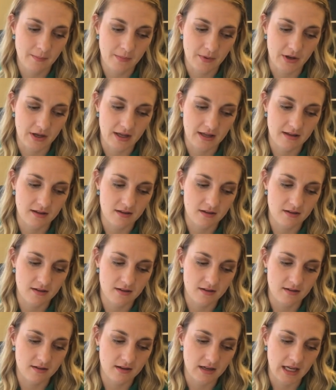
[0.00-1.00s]
but
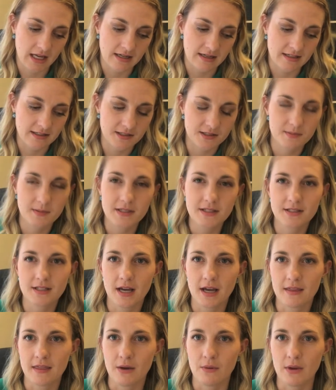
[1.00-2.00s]
it needs to be a
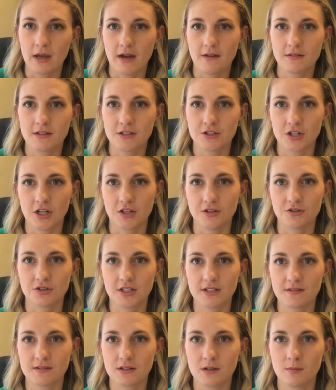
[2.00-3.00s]
sign that we have to change
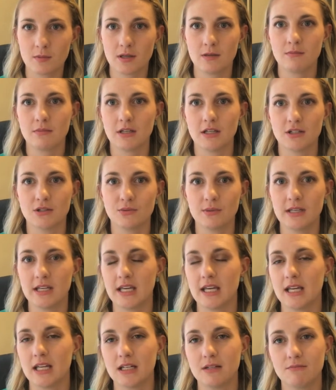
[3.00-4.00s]
things a little bit, because we
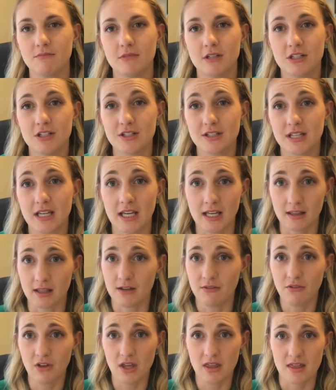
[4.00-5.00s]
just can't
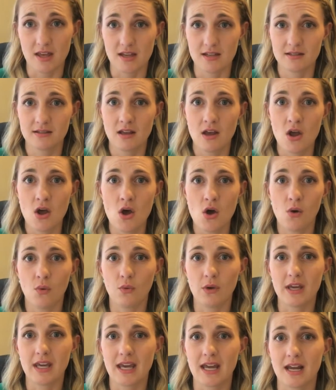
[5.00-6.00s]
live like this.
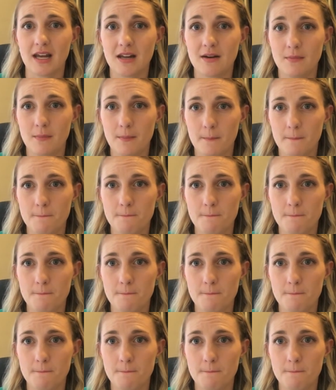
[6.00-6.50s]
We can't